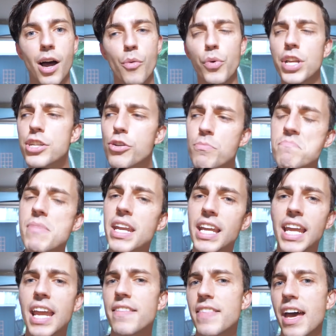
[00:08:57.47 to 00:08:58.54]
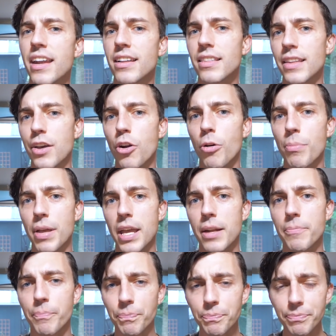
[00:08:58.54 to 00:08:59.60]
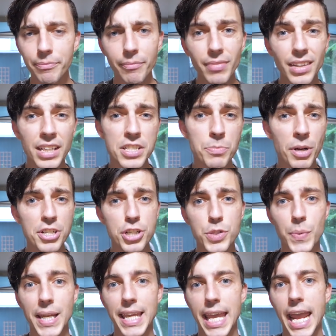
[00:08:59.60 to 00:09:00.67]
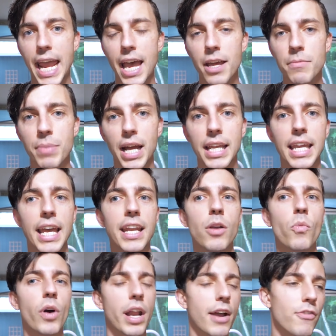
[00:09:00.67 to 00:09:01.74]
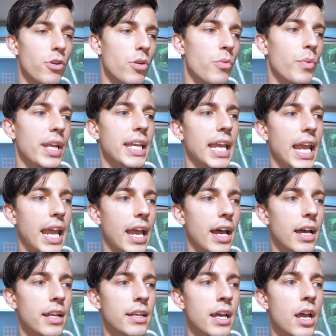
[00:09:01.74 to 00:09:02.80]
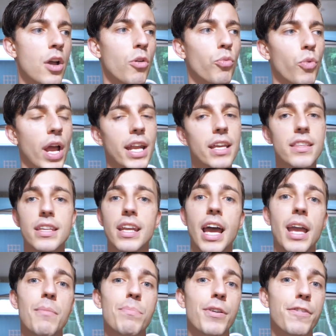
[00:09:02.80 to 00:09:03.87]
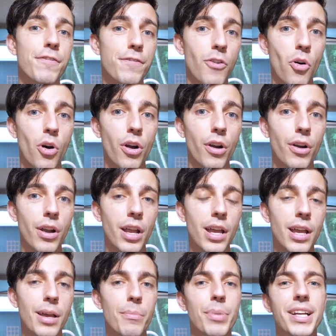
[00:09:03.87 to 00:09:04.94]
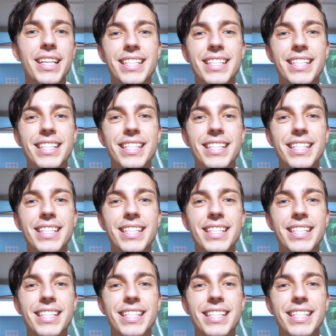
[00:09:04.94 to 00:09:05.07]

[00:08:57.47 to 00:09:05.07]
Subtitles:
We do mitigate that a little bit as much as we can by getting whatever we can ready the night before, but